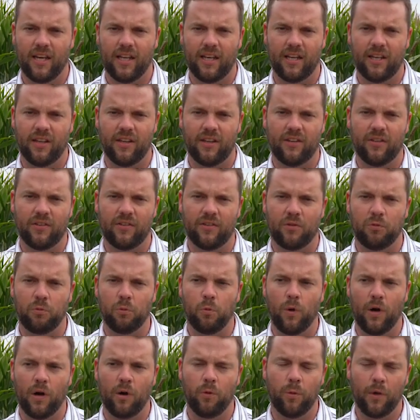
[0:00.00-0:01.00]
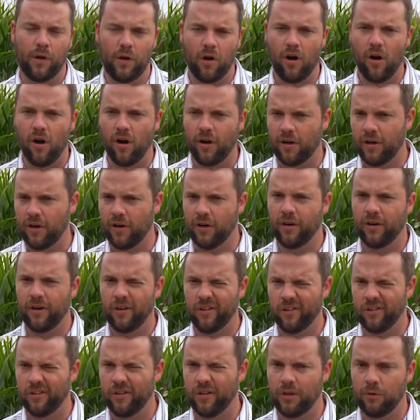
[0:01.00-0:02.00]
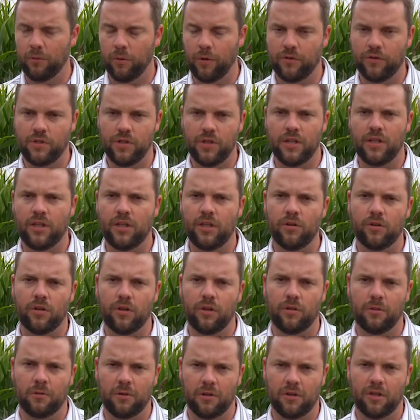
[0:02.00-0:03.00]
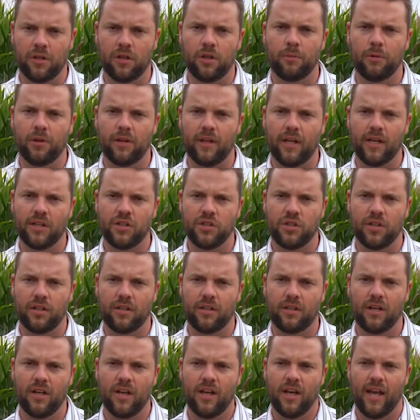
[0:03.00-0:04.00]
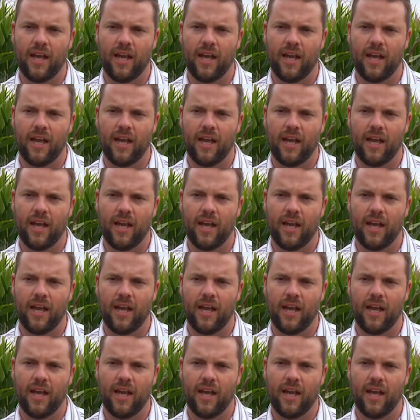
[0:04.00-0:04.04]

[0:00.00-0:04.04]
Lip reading: is where we are currently with GDU accumulation